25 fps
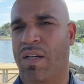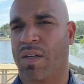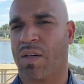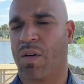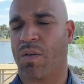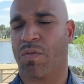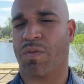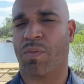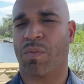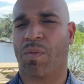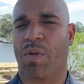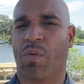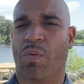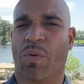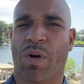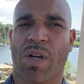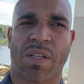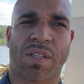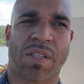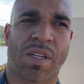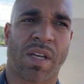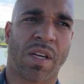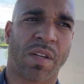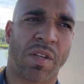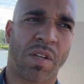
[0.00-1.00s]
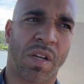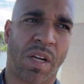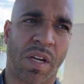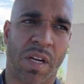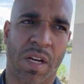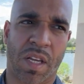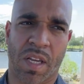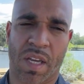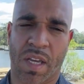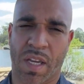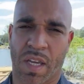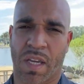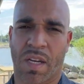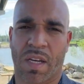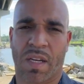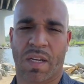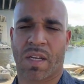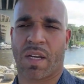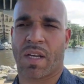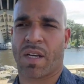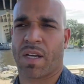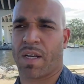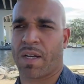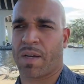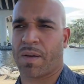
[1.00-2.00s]
or from the west side, you're gonna hit
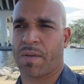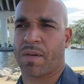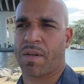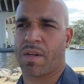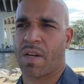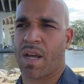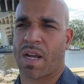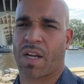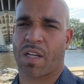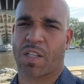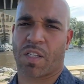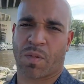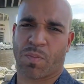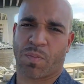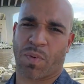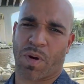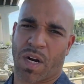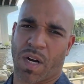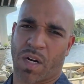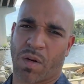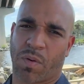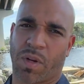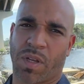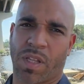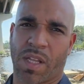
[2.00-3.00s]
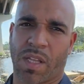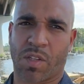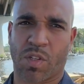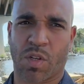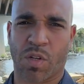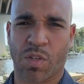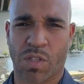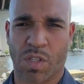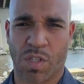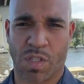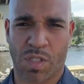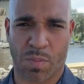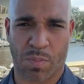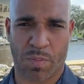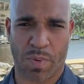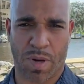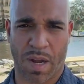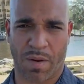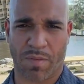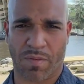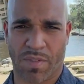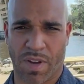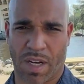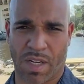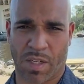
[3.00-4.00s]
Nocatee Parkway that turns into
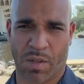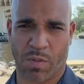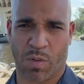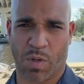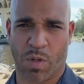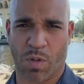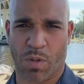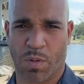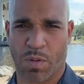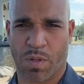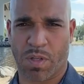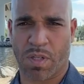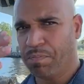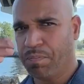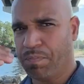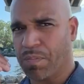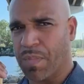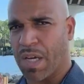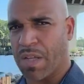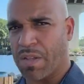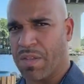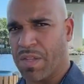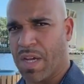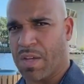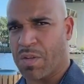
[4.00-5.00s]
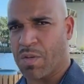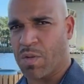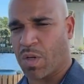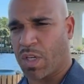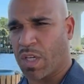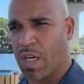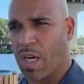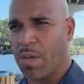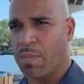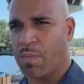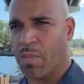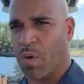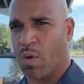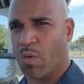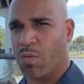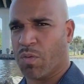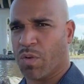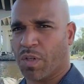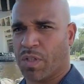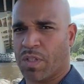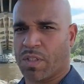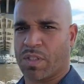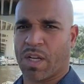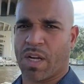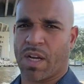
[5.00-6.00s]
Palm Valley Road, and then you come
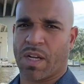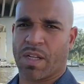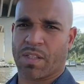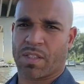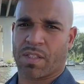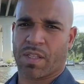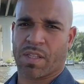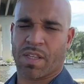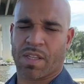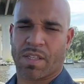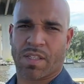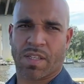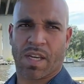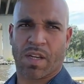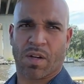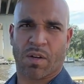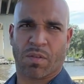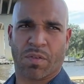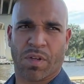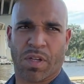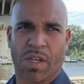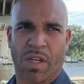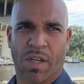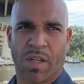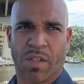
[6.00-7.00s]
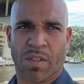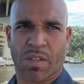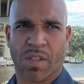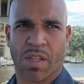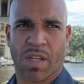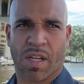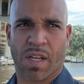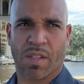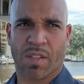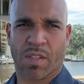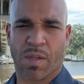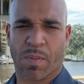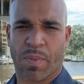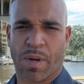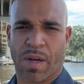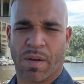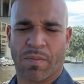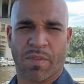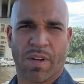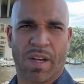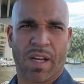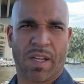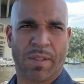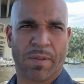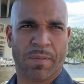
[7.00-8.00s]
over to this side over here to
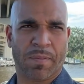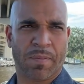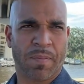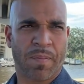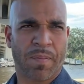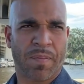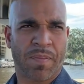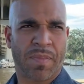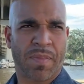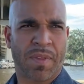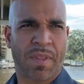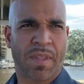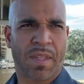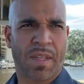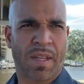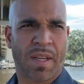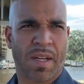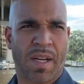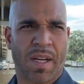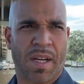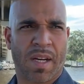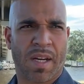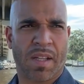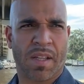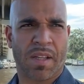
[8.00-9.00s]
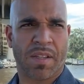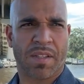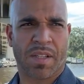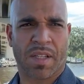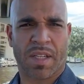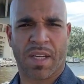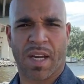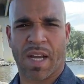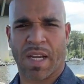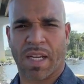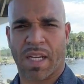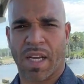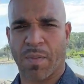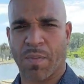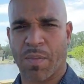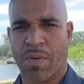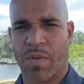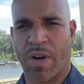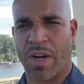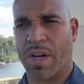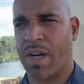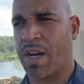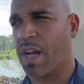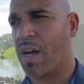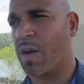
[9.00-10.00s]
Palm Valley. There's a guy coming
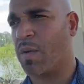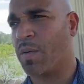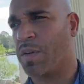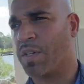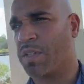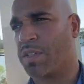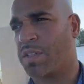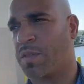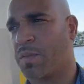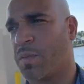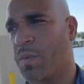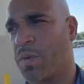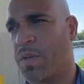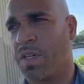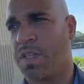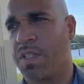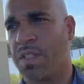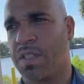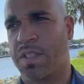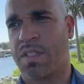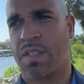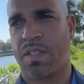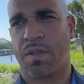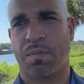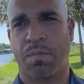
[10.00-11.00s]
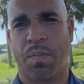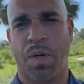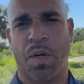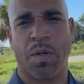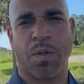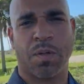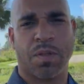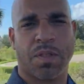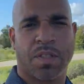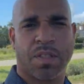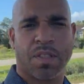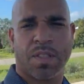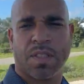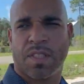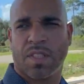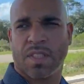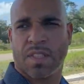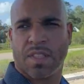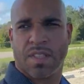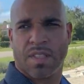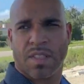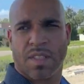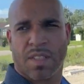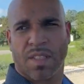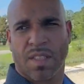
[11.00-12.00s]
right now with his boat.
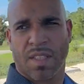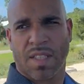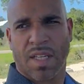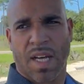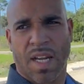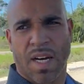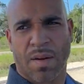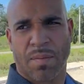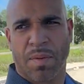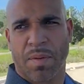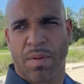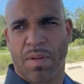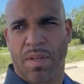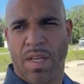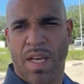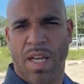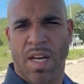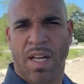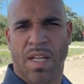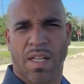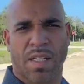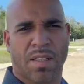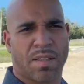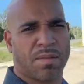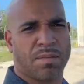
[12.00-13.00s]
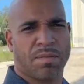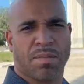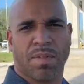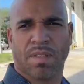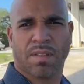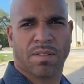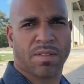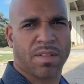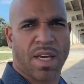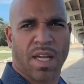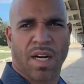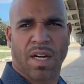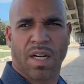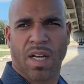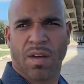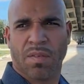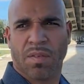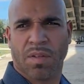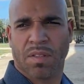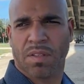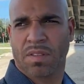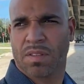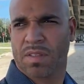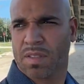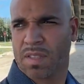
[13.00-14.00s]
Gotta
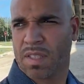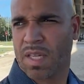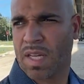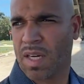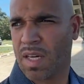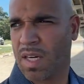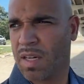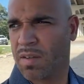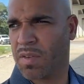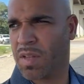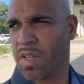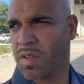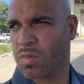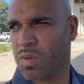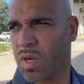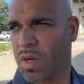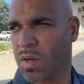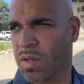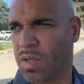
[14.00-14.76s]
love it. Gotta love it. That's